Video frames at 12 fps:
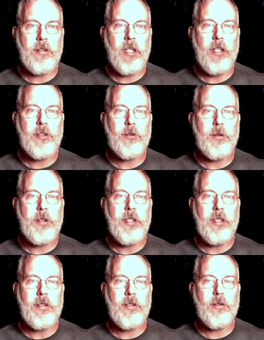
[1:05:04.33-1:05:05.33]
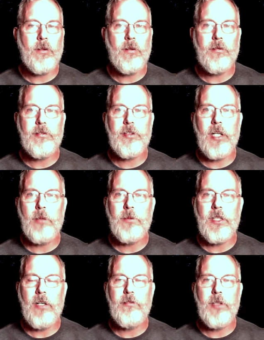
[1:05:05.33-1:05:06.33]
country and sort of set
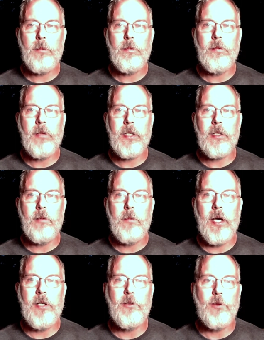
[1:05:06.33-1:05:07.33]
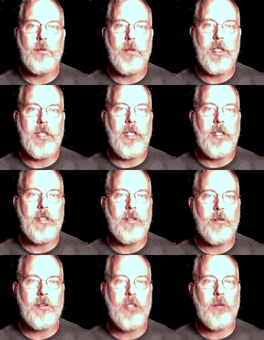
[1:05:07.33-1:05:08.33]
himself up like the man who would be king
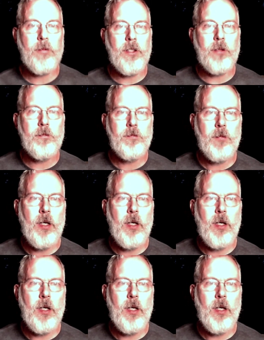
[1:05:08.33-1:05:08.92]
or something.